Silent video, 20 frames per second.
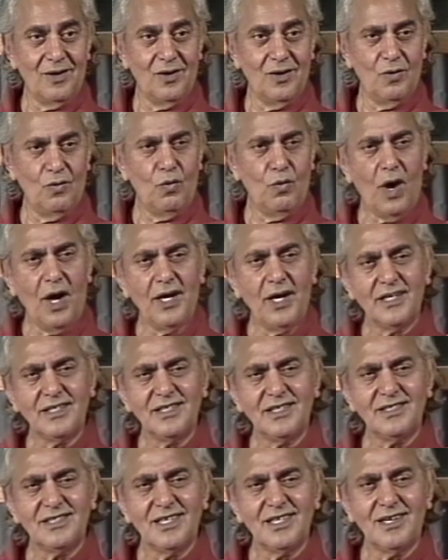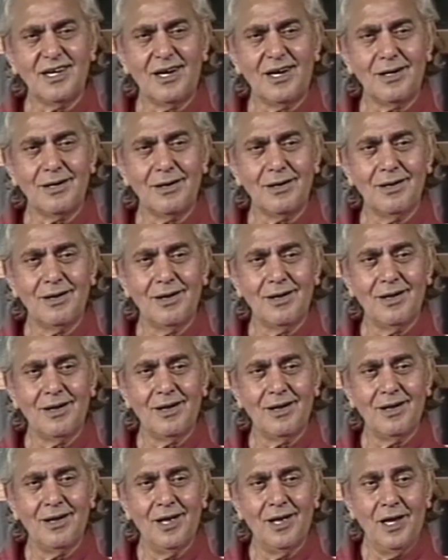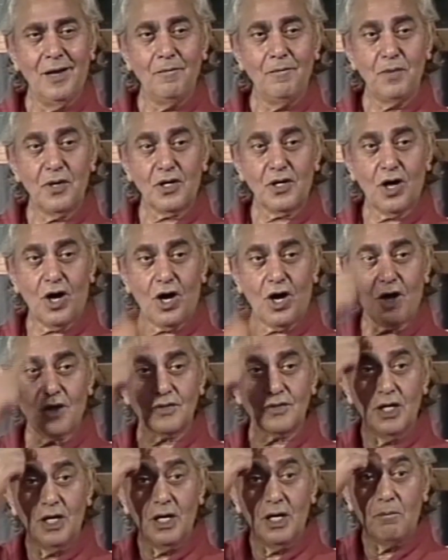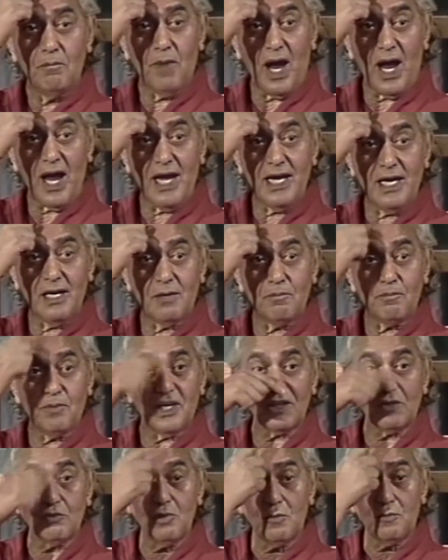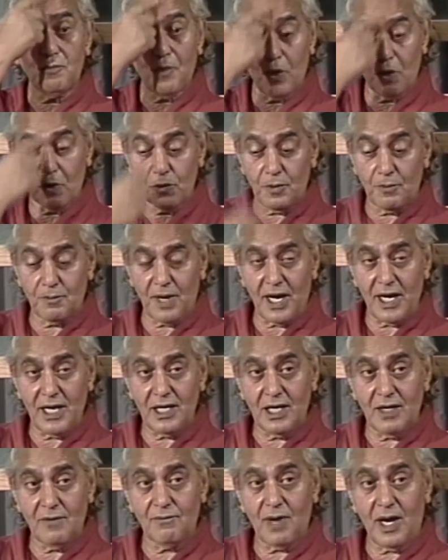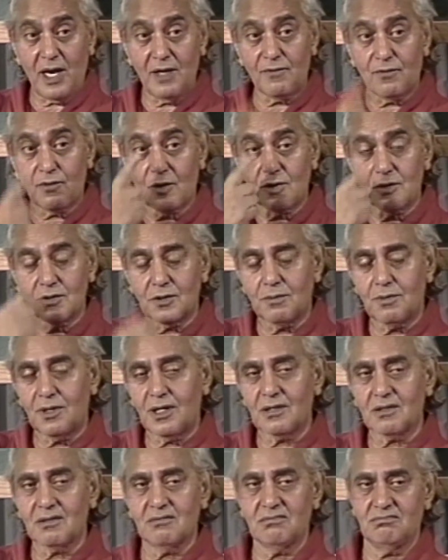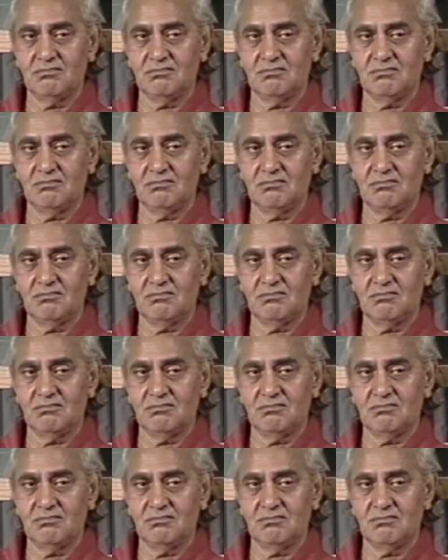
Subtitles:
Why does he say that? Because mind, breath will follow the mind and mind follows the breath.